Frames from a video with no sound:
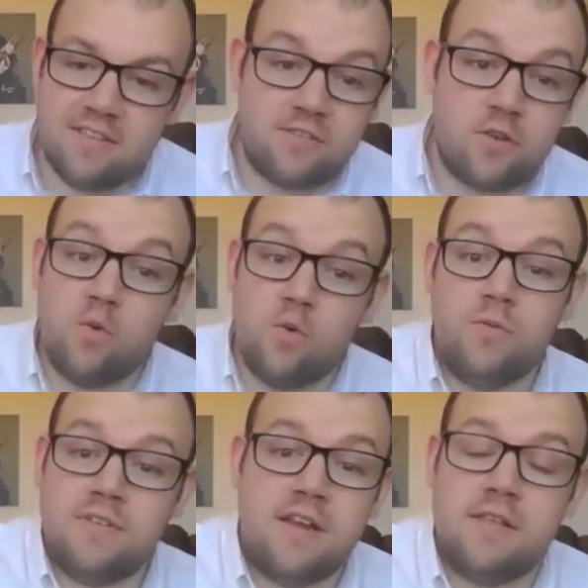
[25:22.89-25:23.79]
Is school
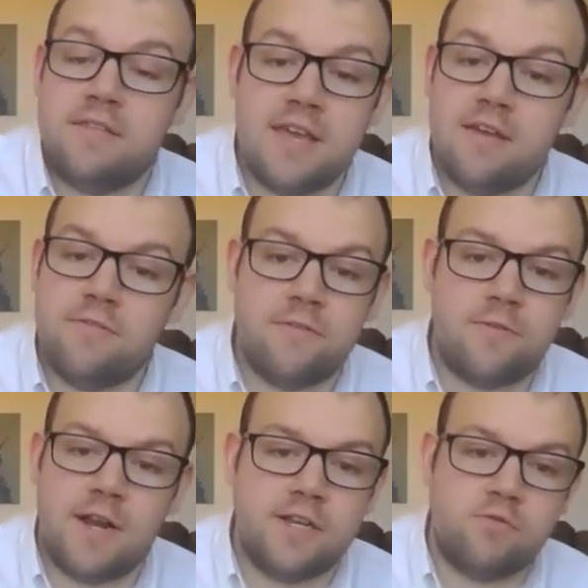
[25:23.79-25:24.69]
still a thing for
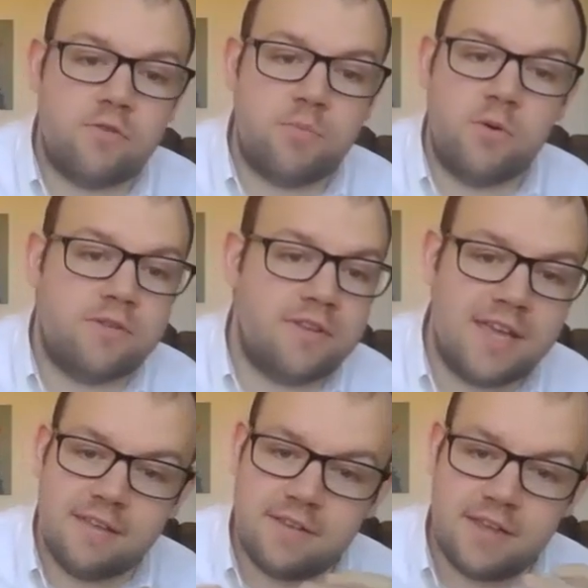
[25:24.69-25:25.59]
financial
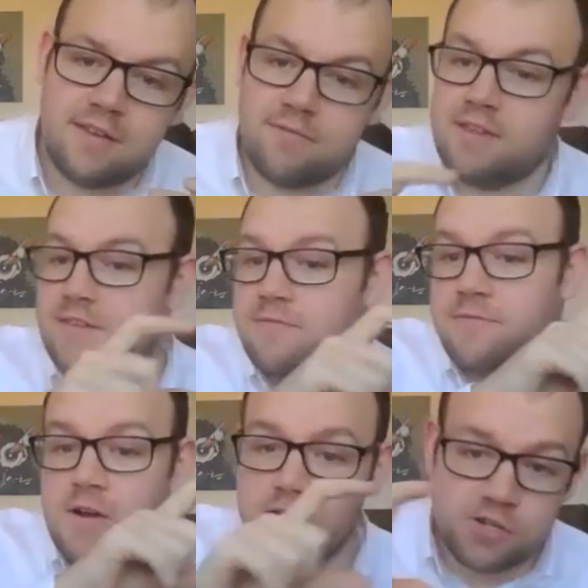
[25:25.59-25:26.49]
reporting? Is it
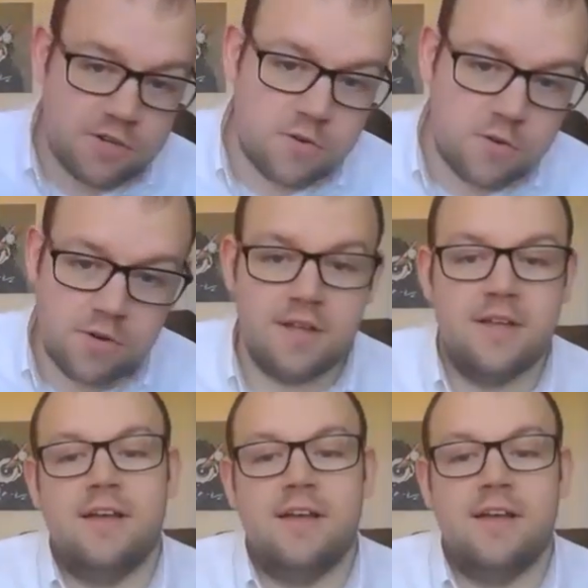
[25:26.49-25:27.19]
functional?